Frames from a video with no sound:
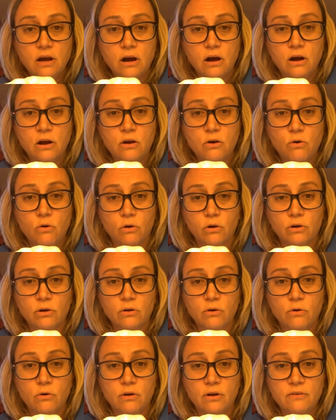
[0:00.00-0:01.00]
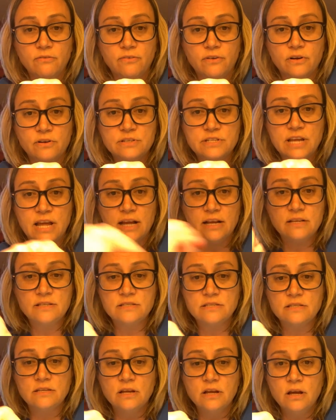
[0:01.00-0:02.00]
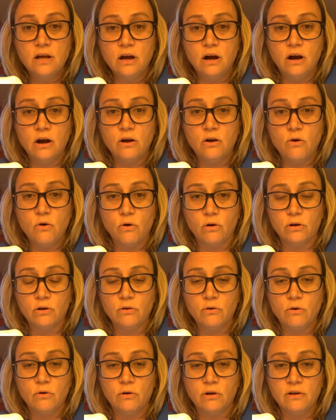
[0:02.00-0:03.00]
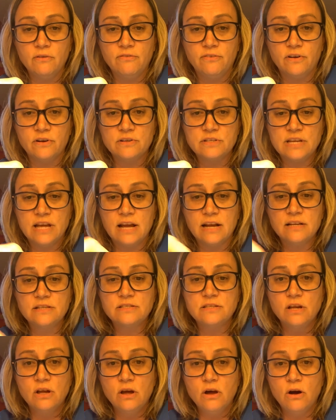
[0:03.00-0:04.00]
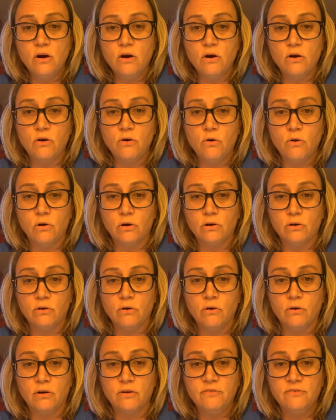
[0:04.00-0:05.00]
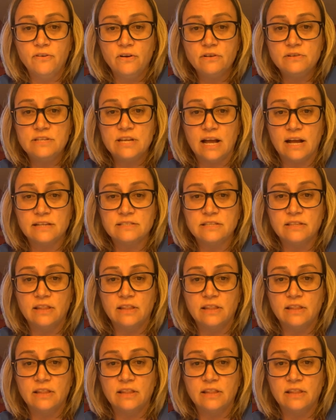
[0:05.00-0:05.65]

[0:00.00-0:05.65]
a corner or a vertex, a corner or a vertex, a corner or a vertex.